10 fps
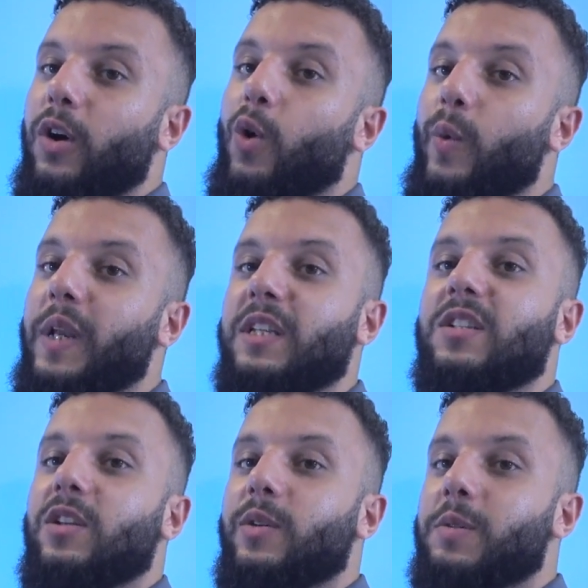All we need to
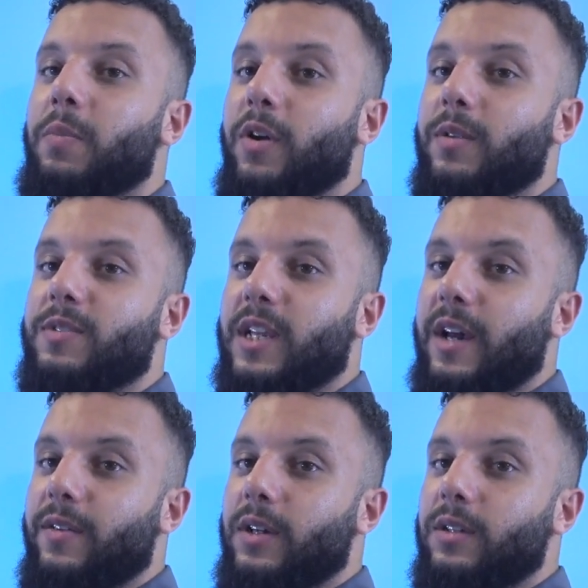do is put them
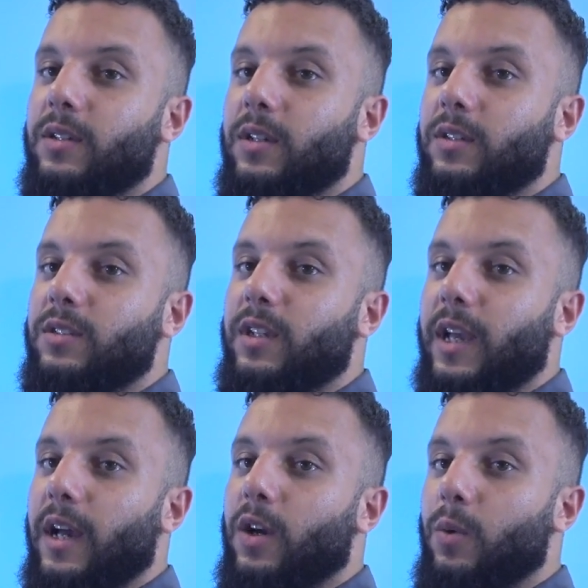together to
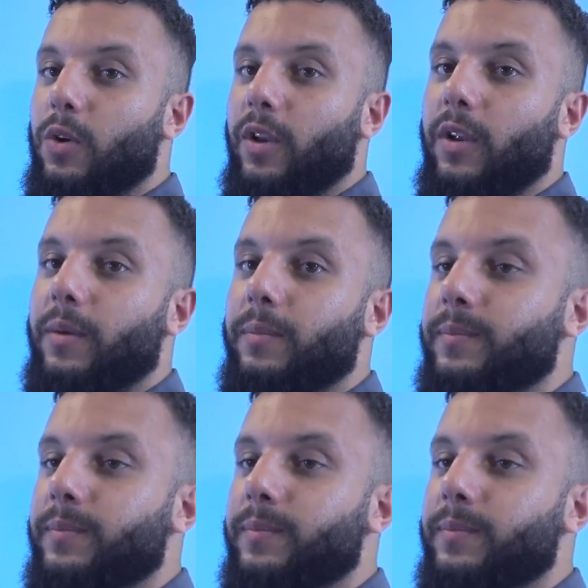get a coordinate.